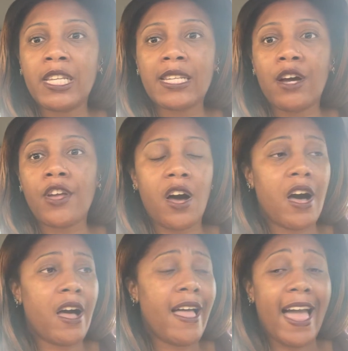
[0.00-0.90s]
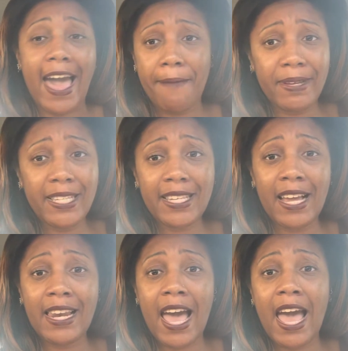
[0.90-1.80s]
to tell y'all happy
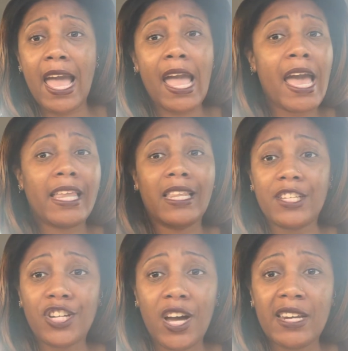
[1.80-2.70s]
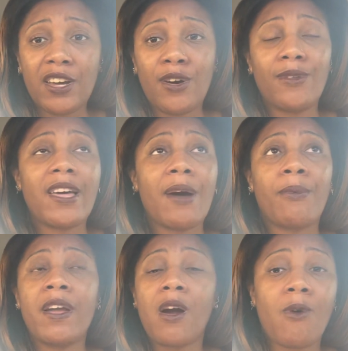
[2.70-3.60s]
sunday let y'all know that
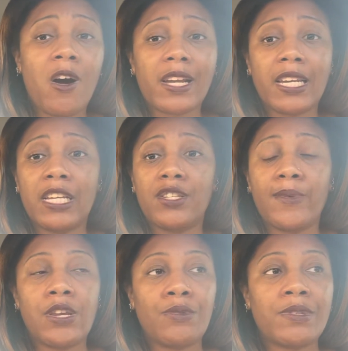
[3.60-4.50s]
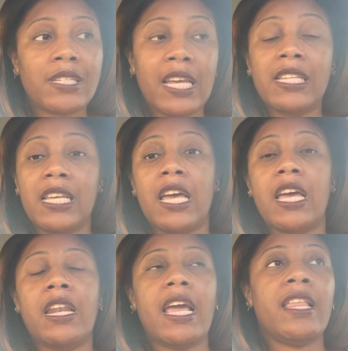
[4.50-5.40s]
we are walking into a new season
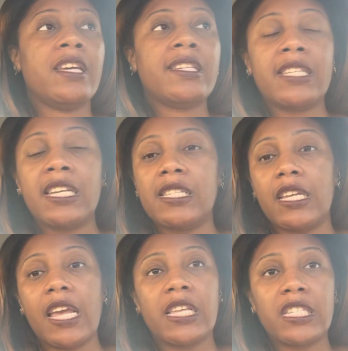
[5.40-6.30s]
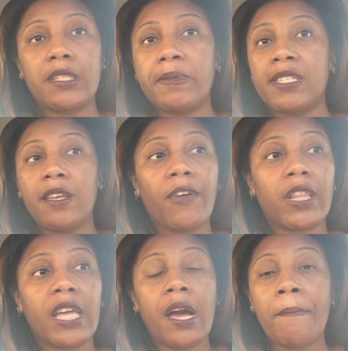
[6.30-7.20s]
and this season is
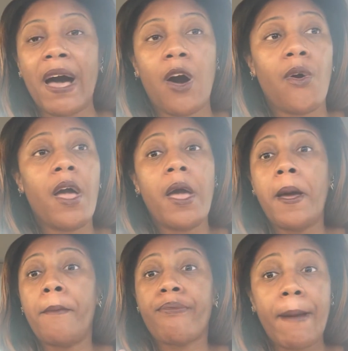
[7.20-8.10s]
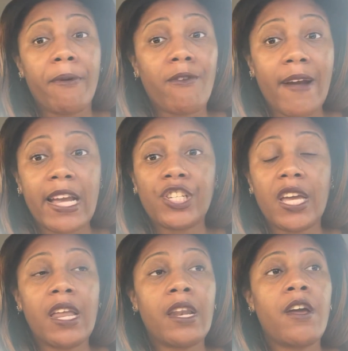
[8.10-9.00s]
specifically about
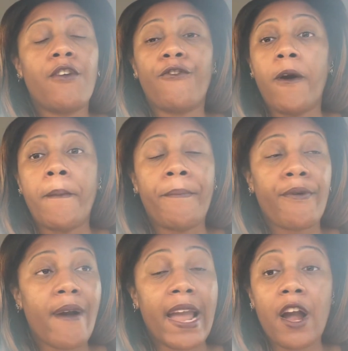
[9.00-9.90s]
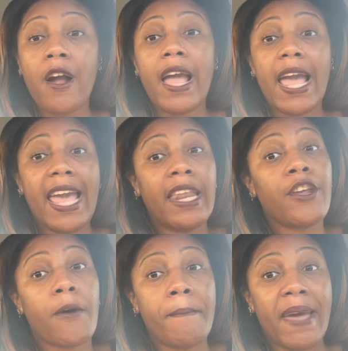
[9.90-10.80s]
preparation for prayer in
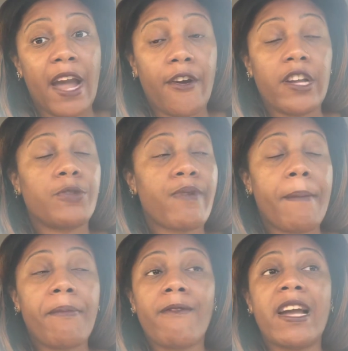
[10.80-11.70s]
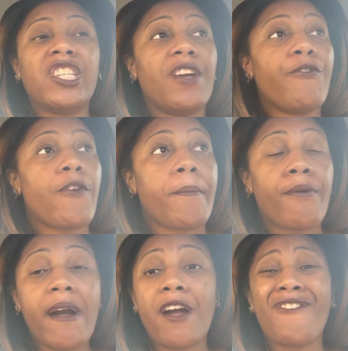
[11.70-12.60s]
your marriage, preparation for
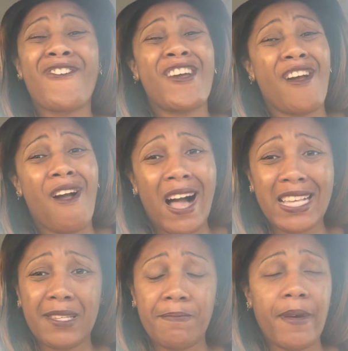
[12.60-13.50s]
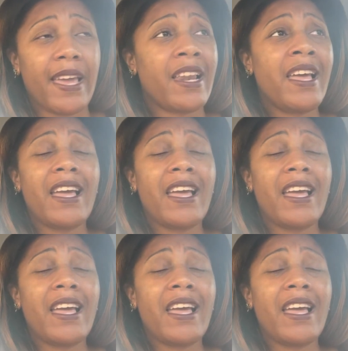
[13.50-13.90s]
prayer for your husband.